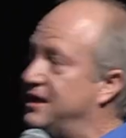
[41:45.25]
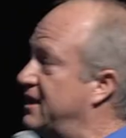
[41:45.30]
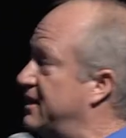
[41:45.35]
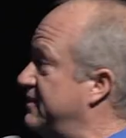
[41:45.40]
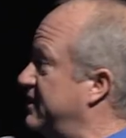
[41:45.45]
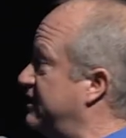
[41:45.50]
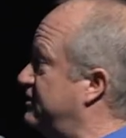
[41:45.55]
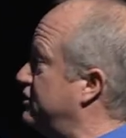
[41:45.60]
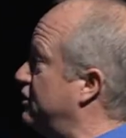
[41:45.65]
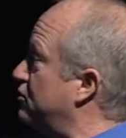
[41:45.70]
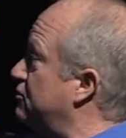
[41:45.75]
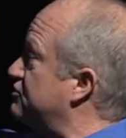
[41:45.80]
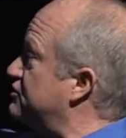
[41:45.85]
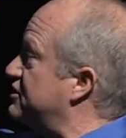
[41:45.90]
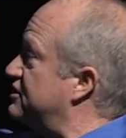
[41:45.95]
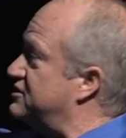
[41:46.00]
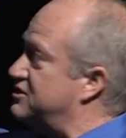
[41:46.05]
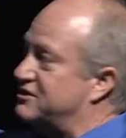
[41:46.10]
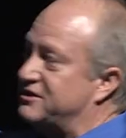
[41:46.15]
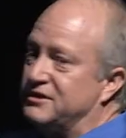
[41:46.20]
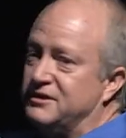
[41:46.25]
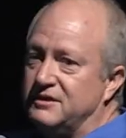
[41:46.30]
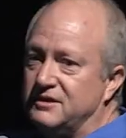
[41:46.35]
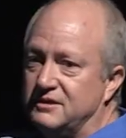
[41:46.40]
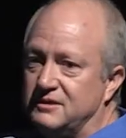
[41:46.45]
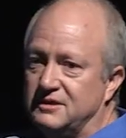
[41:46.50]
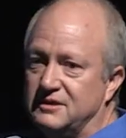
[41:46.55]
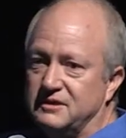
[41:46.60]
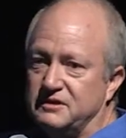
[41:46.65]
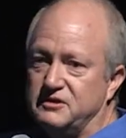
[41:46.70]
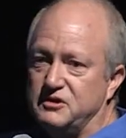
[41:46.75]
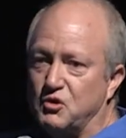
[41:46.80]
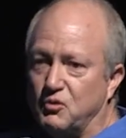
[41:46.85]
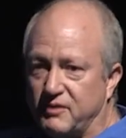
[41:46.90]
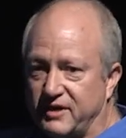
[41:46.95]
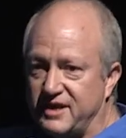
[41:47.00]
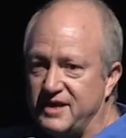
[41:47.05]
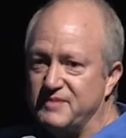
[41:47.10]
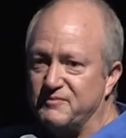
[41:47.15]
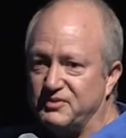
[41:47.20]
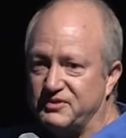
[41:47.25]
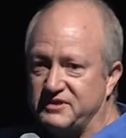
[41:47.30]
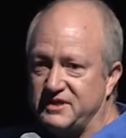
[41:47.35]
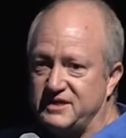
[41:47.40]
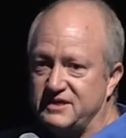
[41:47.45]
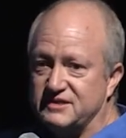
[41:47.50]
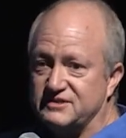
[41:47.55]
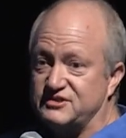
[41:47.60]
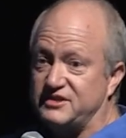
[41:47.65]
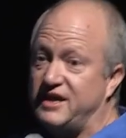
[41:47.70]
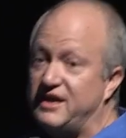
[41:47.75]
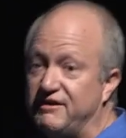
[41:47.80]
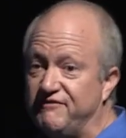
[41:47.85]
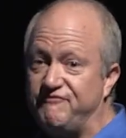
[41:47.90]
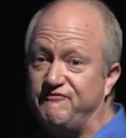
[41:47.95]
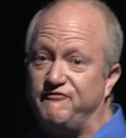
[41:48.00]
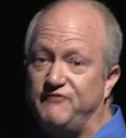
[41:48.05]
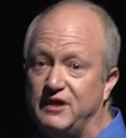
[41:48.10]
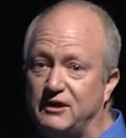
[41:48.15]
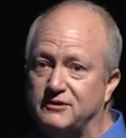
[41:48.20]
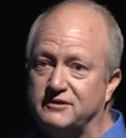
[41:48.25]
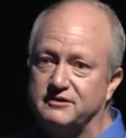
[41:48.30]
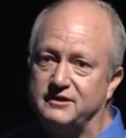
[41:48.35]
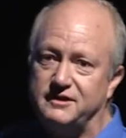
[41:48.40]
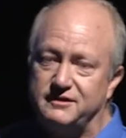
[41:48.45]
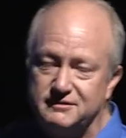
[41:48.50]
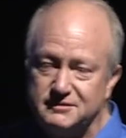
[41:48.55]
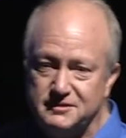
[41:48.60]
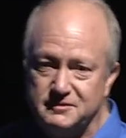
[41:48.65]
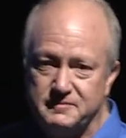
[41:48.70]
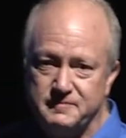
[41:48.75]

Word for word: And they don't just know what empathy is, they have felt it.